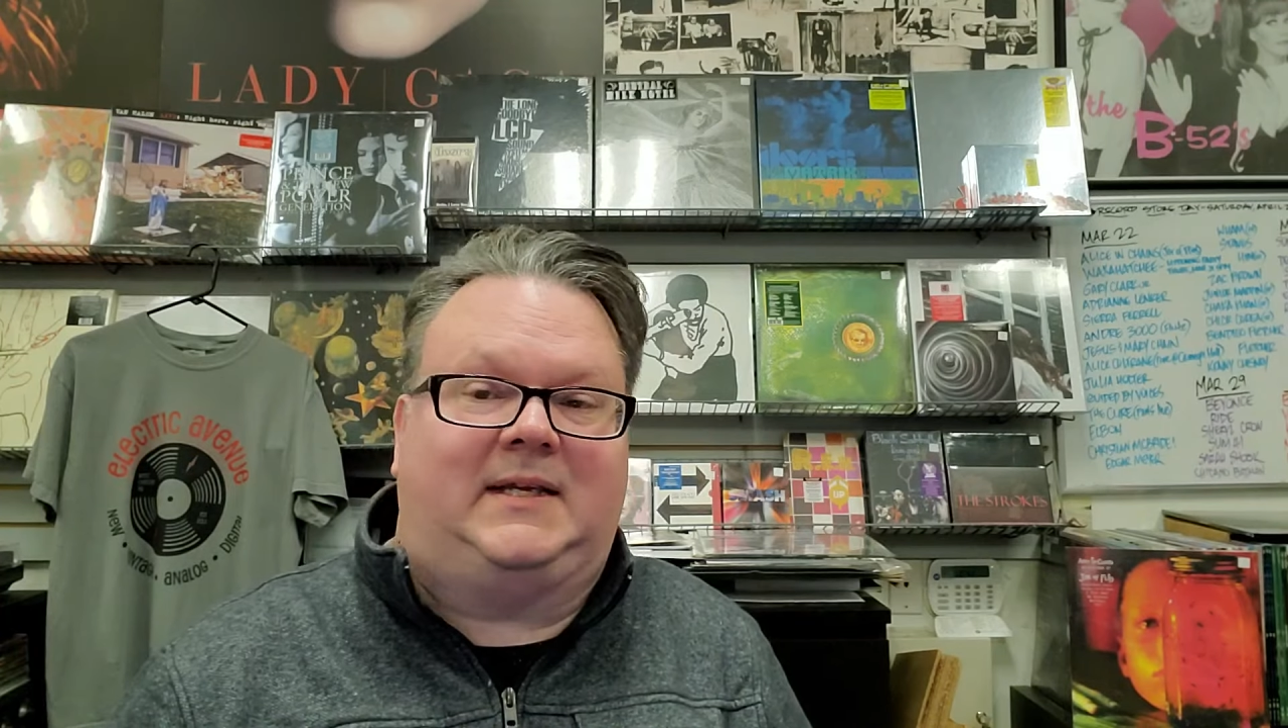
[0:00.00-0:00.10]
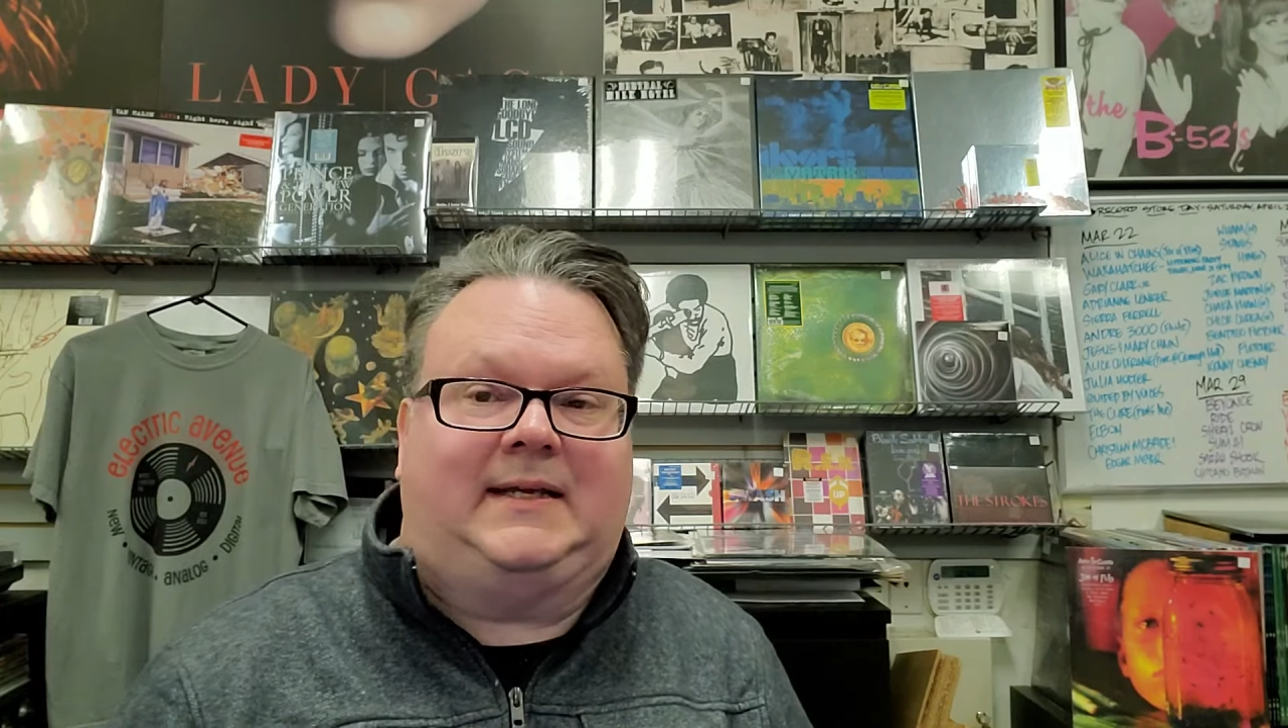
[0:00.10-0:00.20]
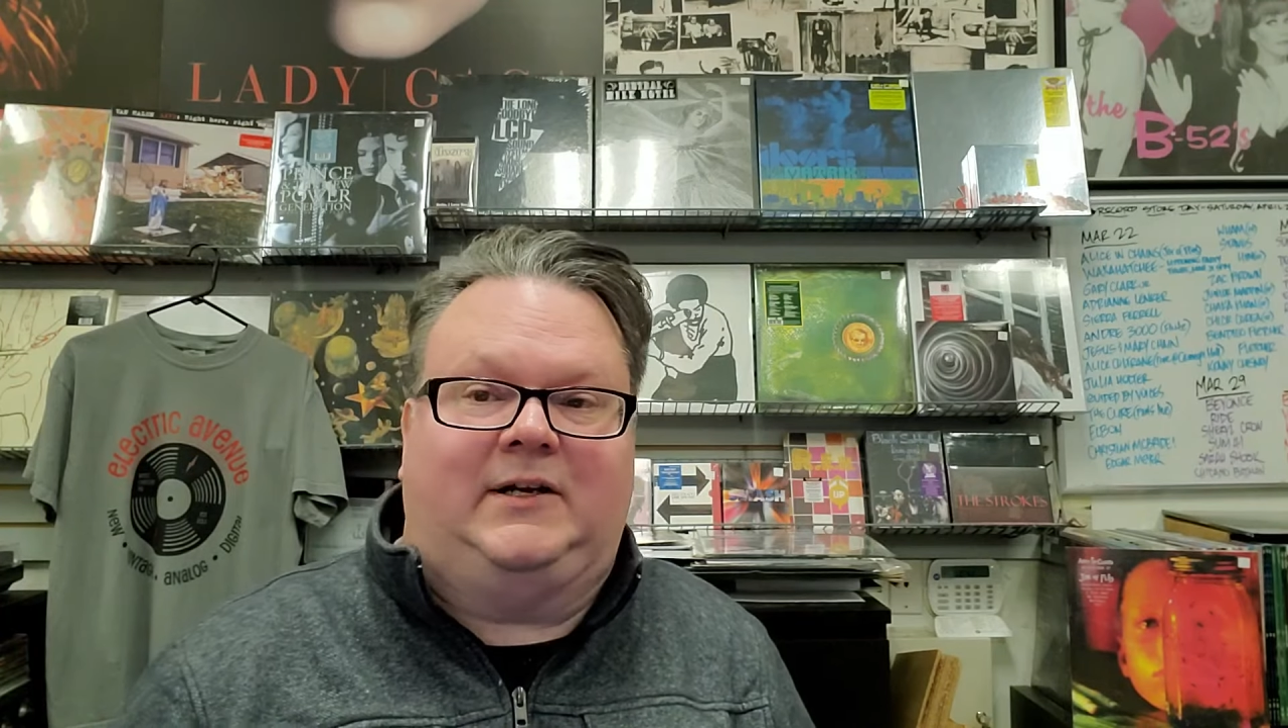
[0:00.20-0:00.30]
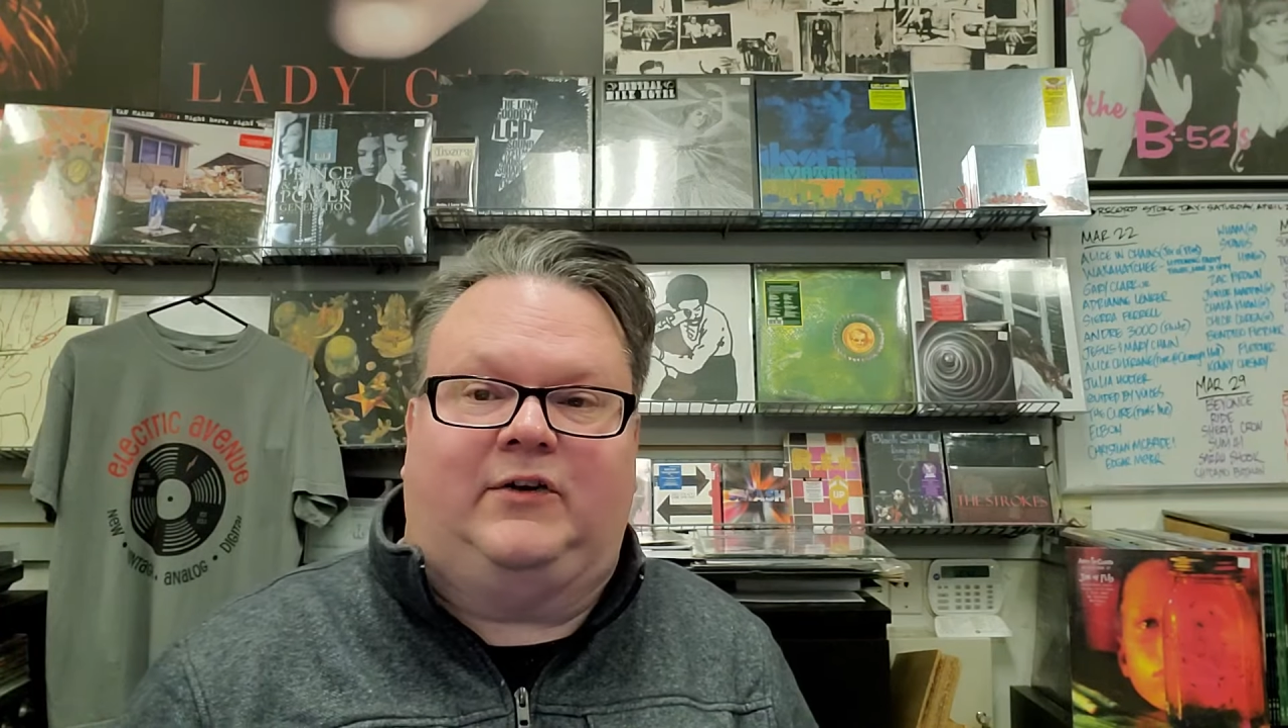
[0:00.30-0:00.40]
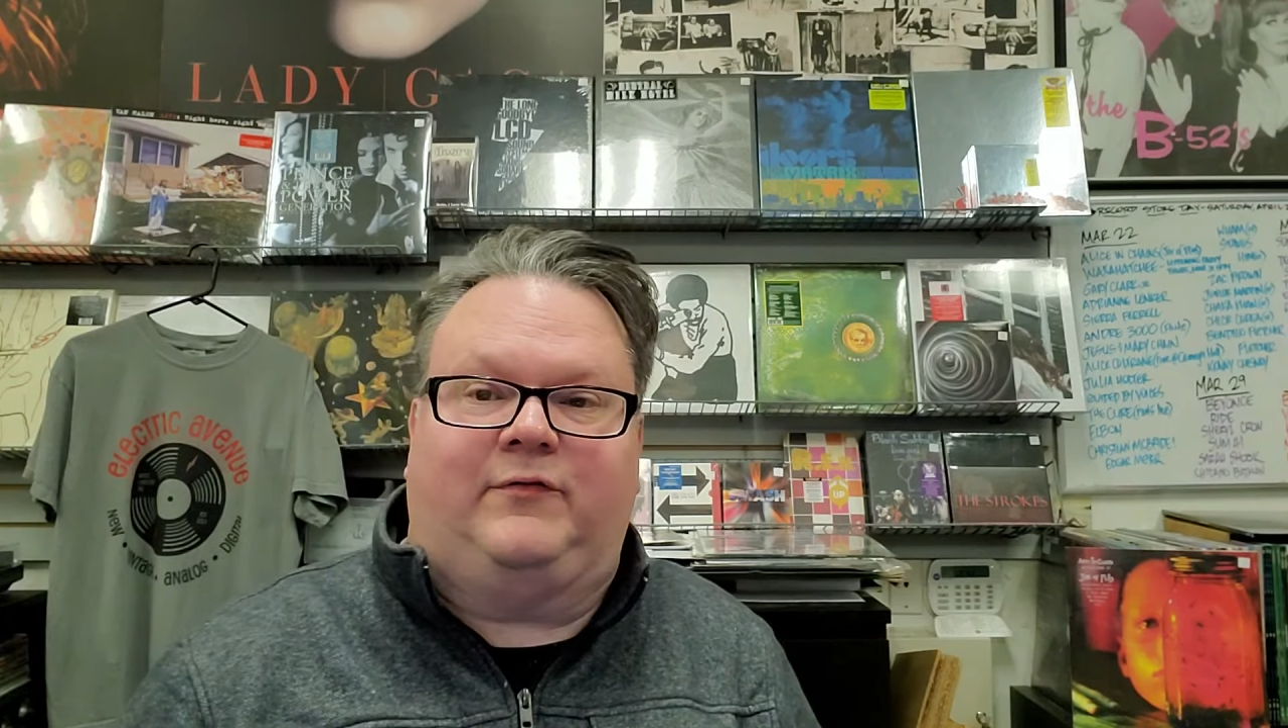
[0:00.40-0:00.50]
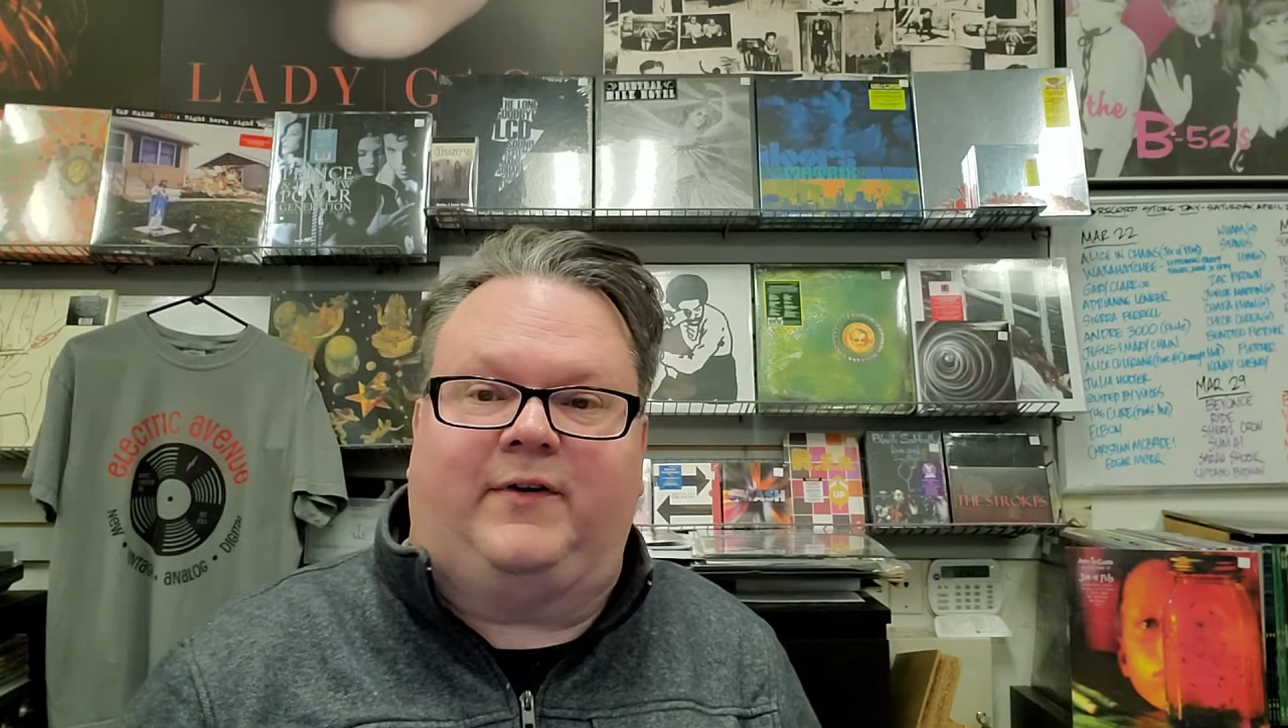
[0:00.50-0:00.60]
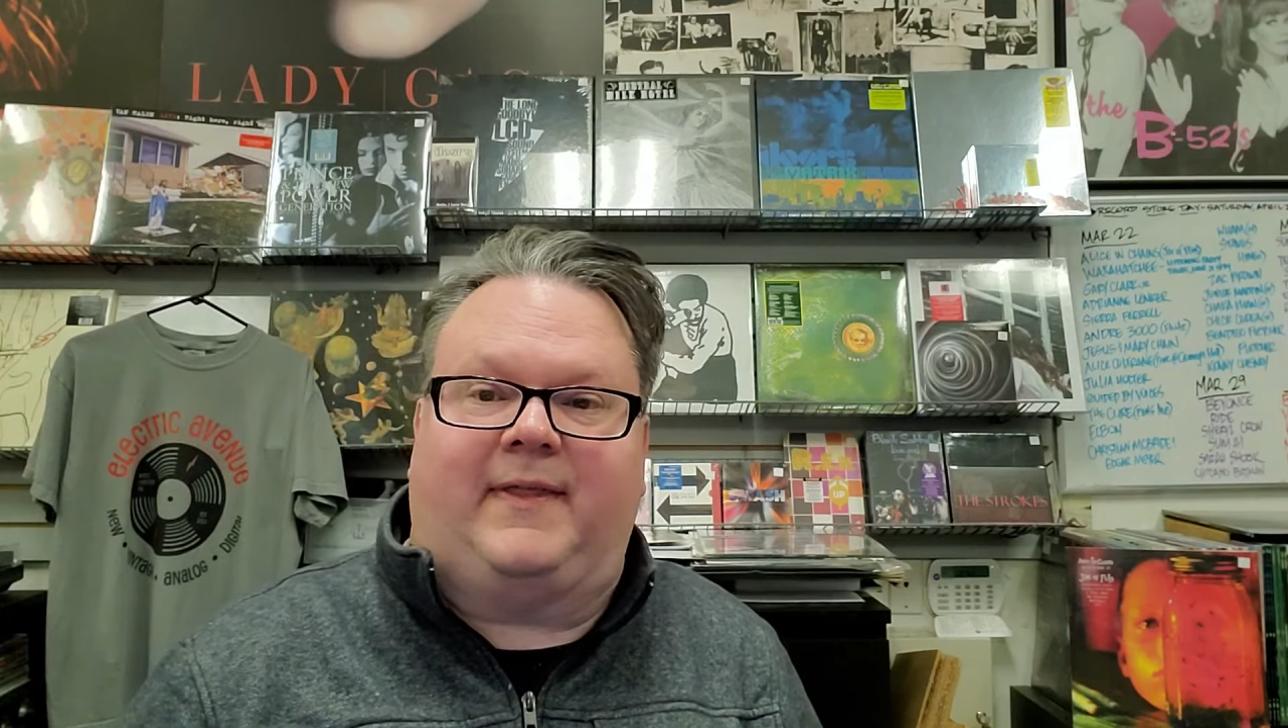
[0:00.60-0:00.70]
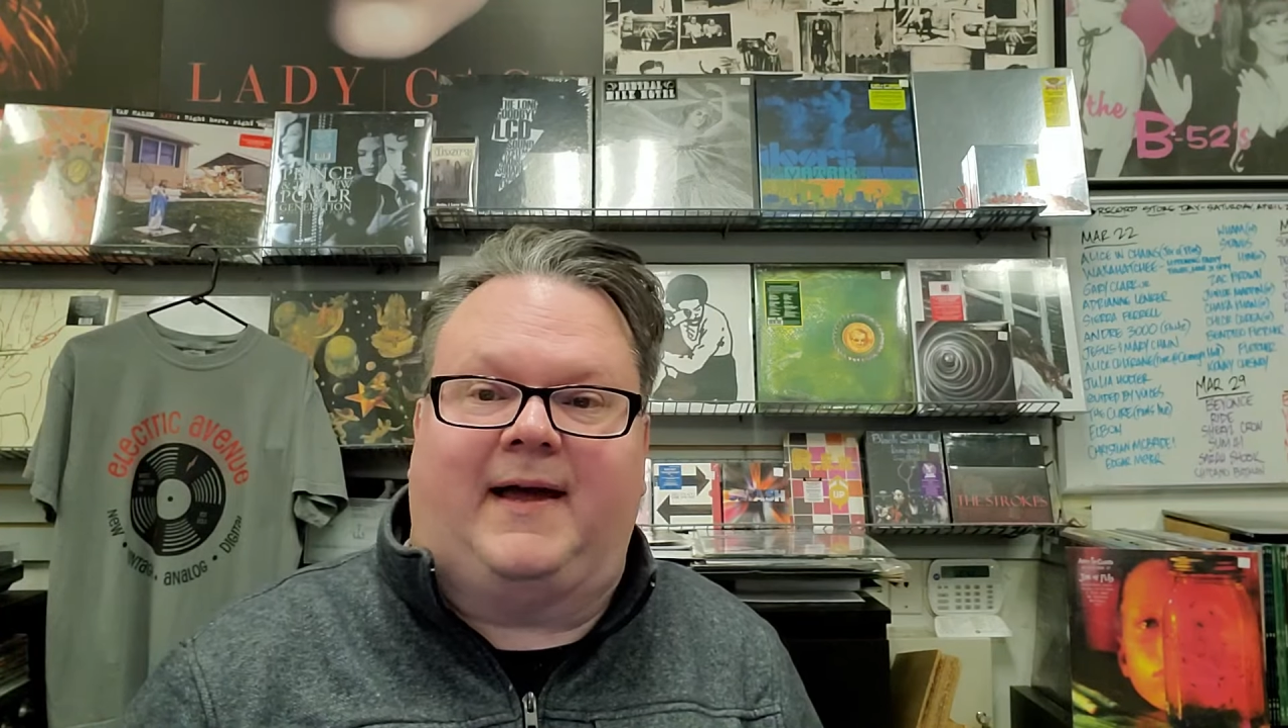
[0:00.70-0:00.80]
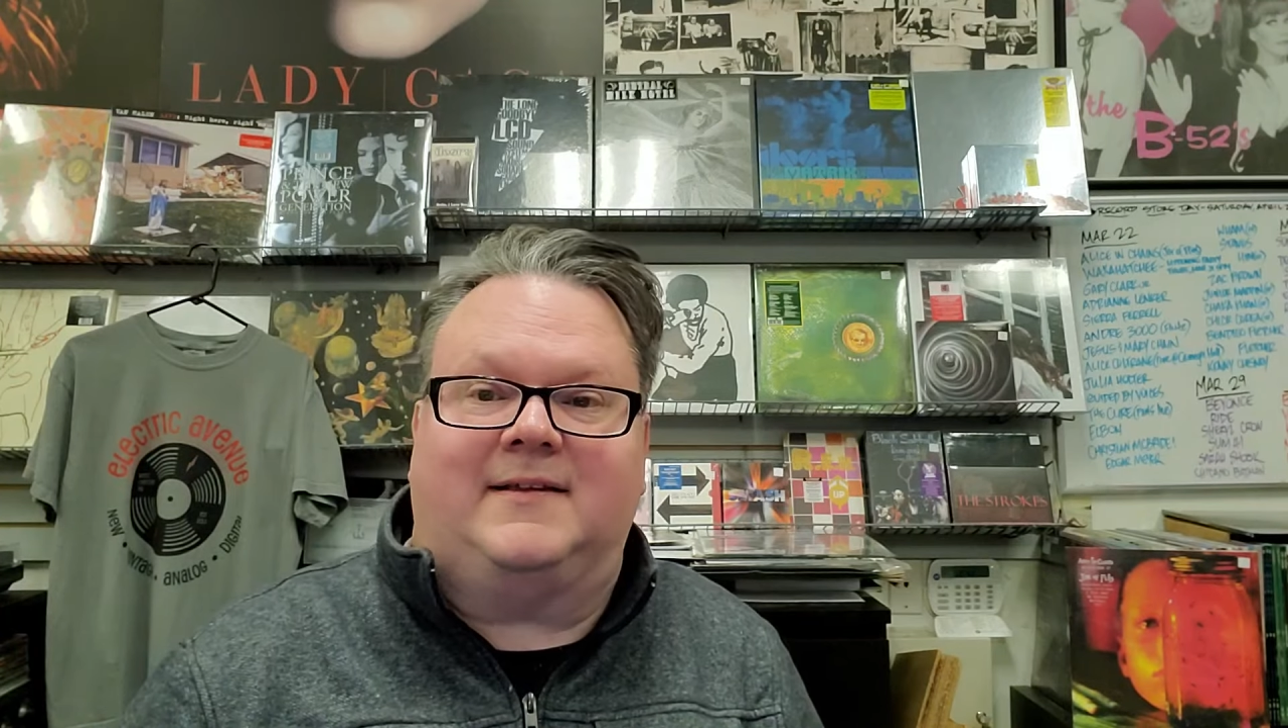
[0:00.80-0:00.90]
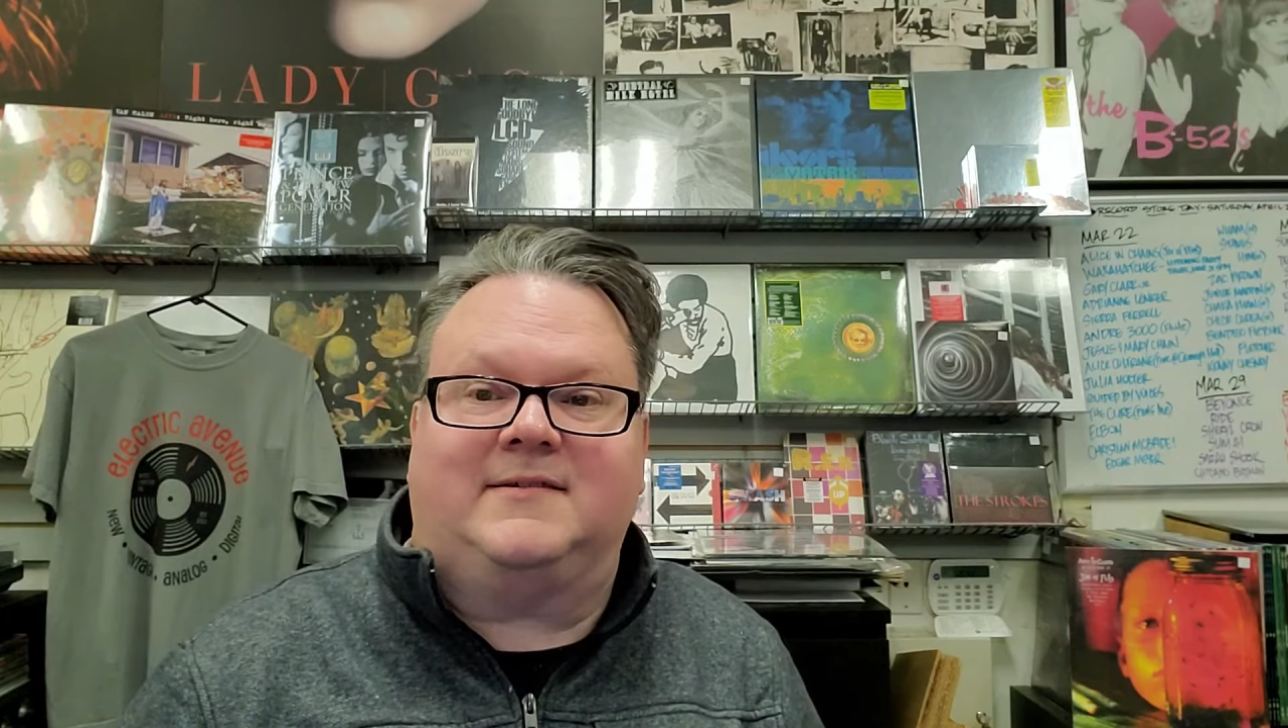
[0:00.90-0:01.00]
here for
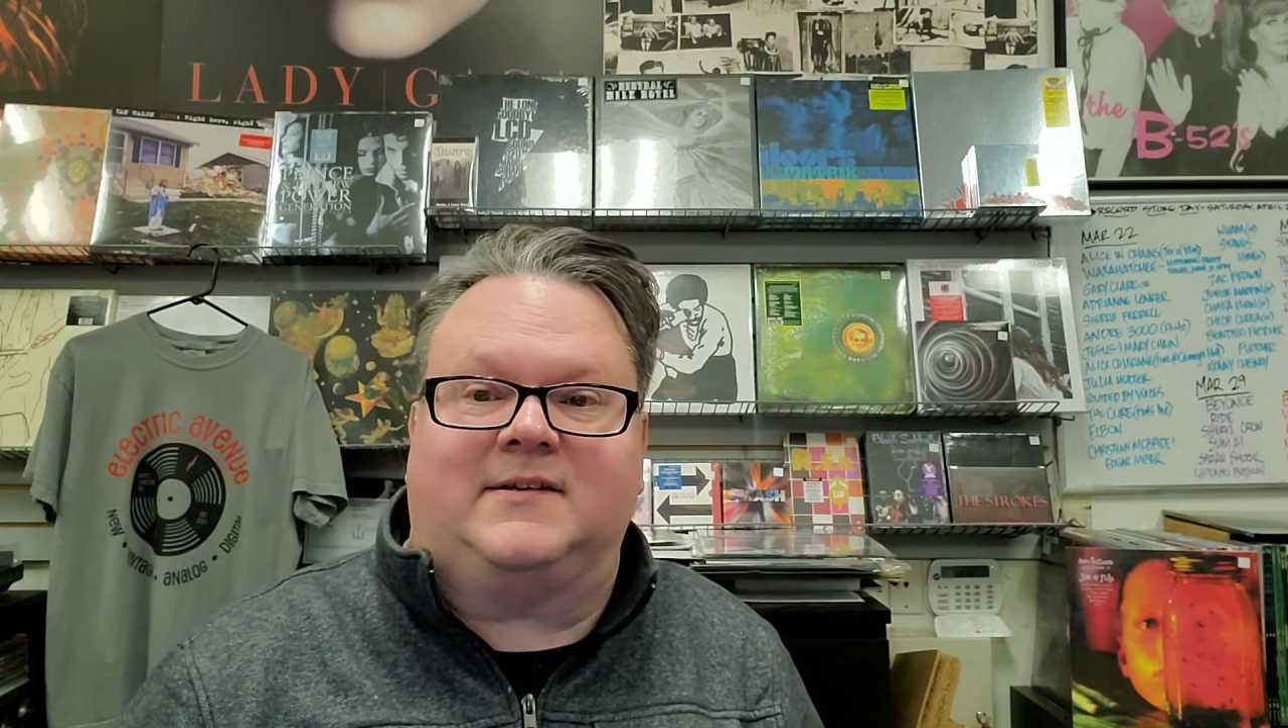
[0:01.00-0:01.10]
that.